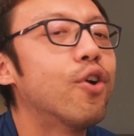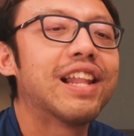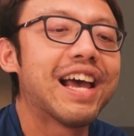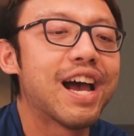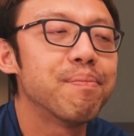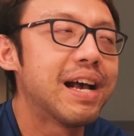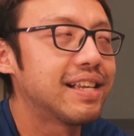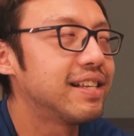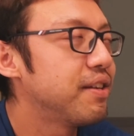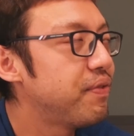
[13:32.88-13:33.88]
Not like I'm
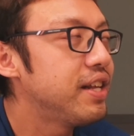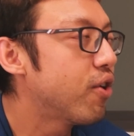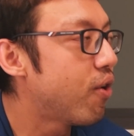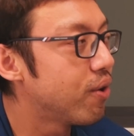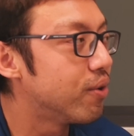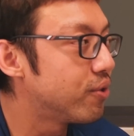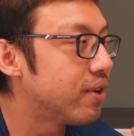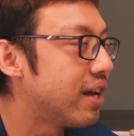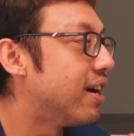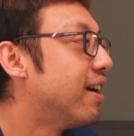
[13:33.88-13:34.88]
excessively tall
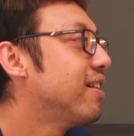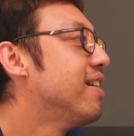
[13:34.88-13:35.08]
also lah. Huh?